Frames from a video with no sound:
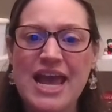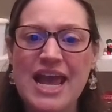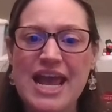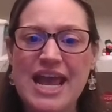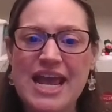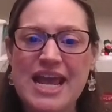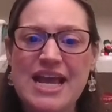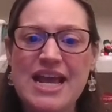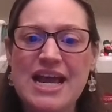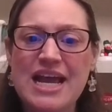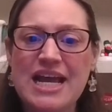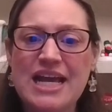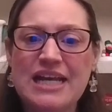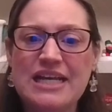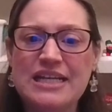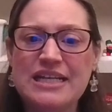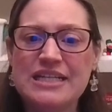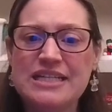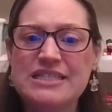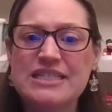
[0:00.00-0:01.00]

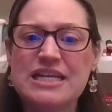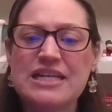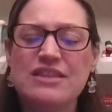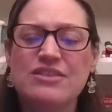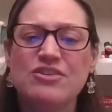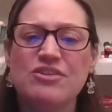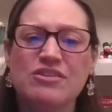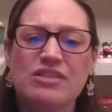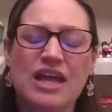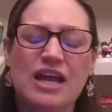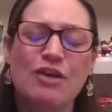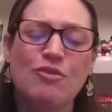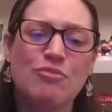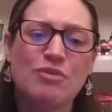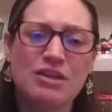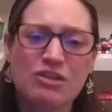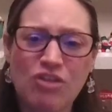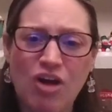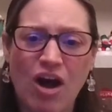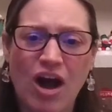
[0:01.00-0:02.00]
and they're like,
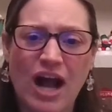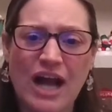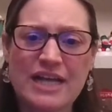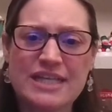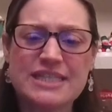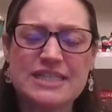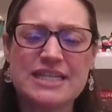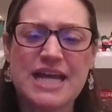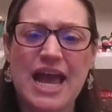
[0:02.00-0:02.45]
we lost.